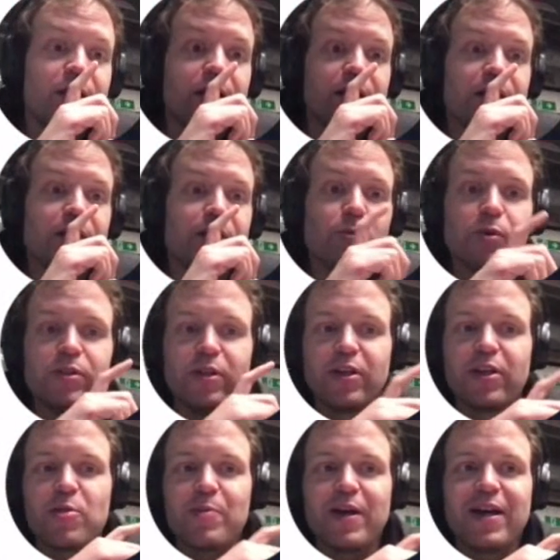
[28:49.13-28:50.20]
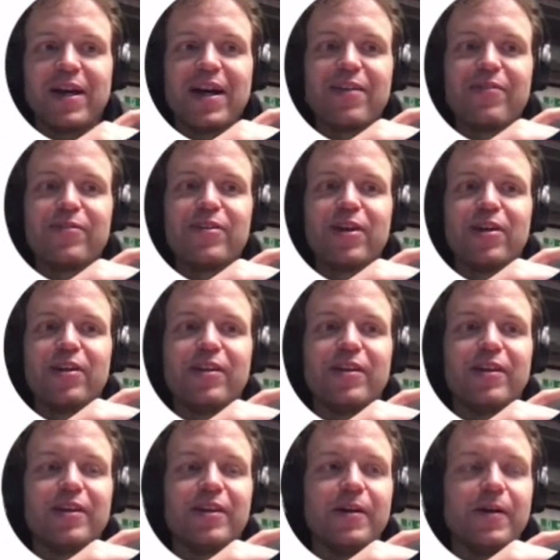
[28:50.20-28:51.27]
You would not I've done,
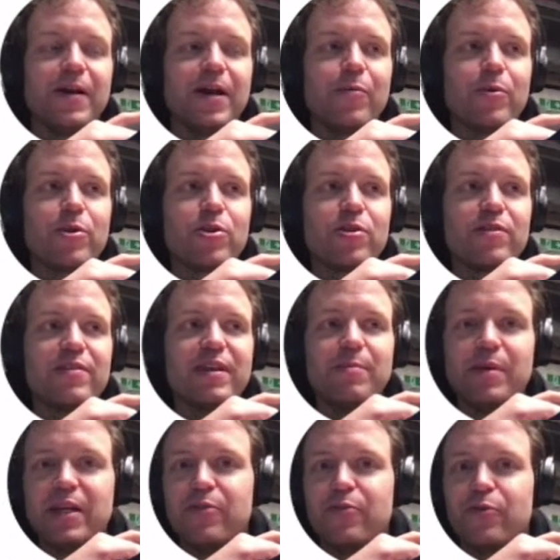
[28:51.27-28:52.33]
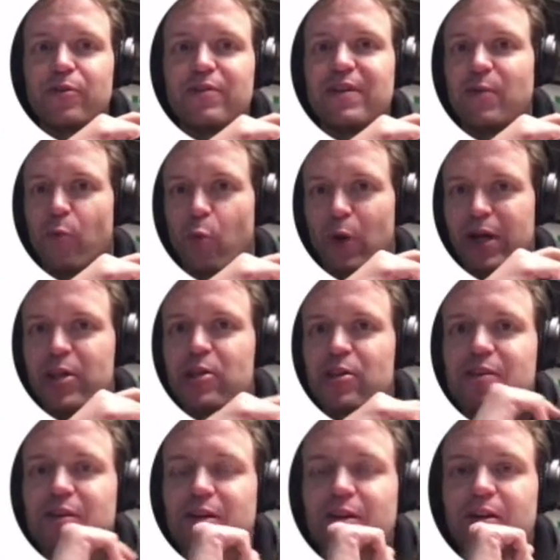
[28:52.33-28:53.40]
I was team lead for Team
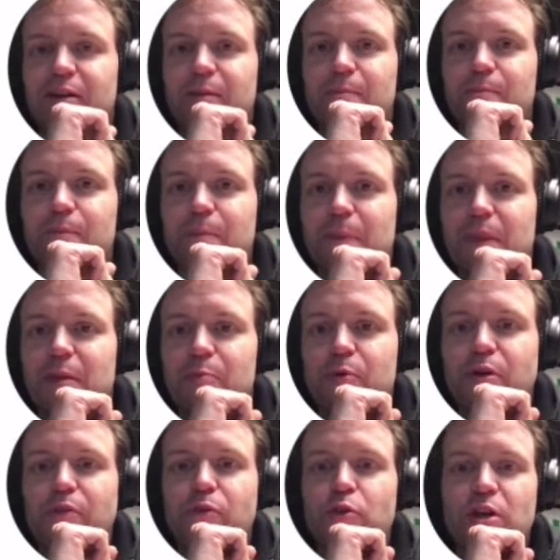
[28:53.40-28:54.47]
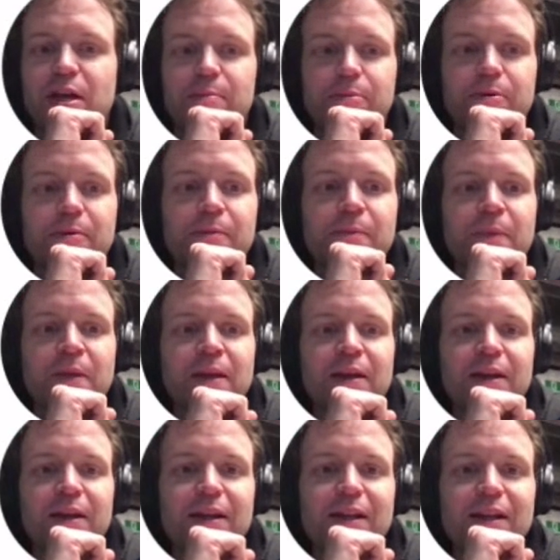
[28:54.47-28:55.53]
Waste, the previous camp.
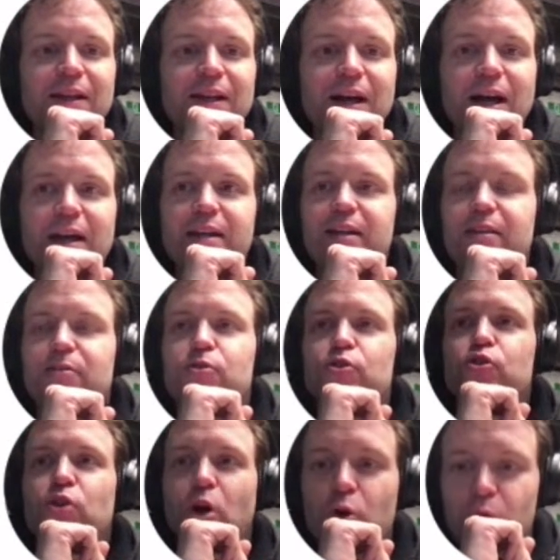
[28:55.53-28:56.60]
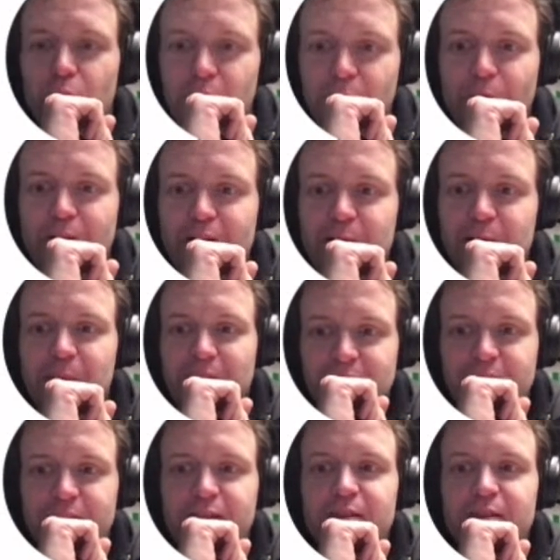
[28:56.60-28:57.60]
I can totally recommend